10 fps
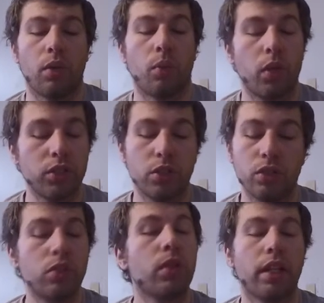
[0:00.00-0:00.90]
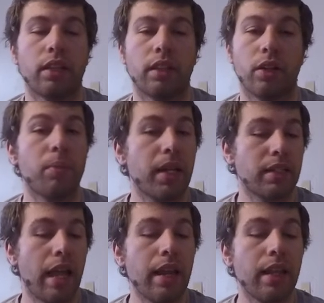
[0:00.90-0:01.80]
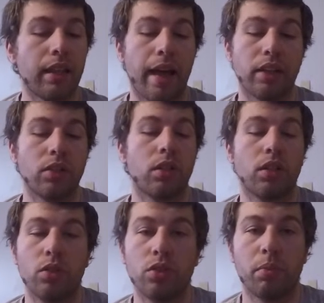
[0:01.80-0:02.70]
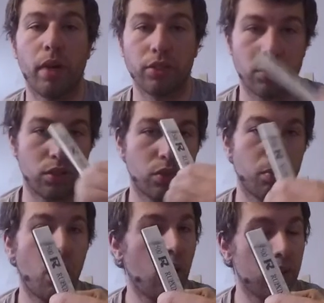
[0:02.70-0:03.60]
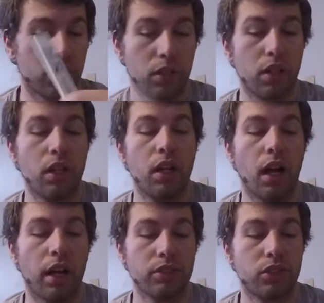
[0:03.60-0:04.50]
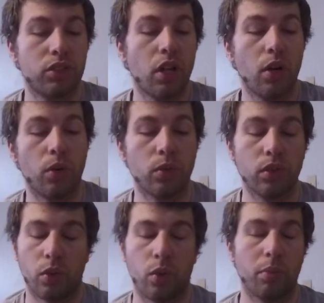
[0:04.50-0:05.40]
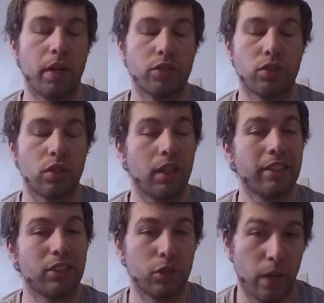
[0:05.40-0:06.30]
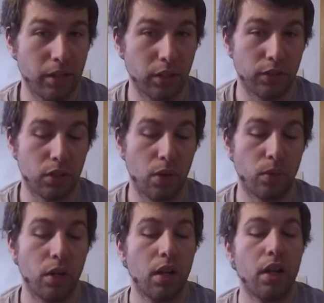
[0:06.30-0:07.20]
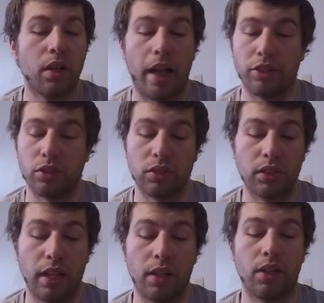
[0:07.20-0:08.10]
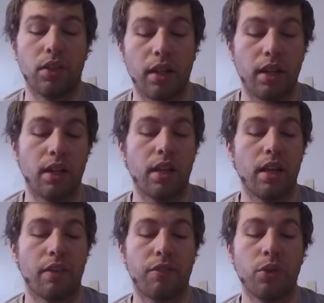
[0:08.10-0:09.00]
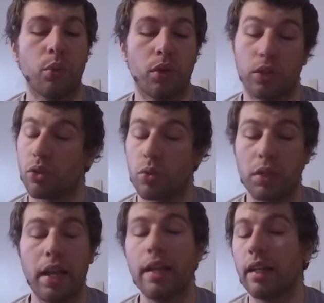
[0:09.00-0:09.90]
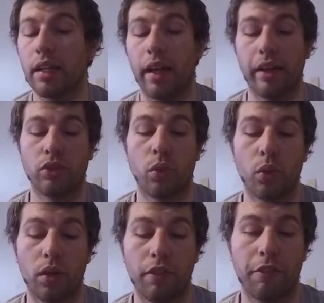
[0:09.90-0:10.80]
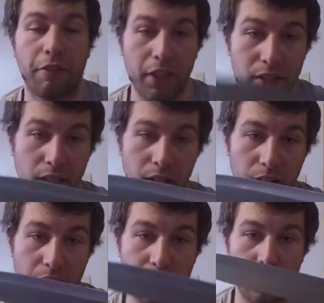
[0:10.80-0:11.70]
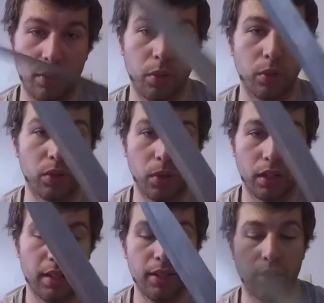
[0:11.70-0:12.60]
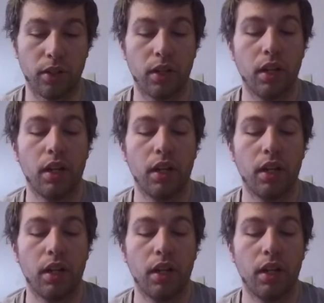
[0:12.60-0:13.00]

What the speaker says: once you do get it there, maintaining that, you can use a much smaller stone, or a much less aggressive stone, I should say, than if you were creating an edge or fixing an edge like we were doing here.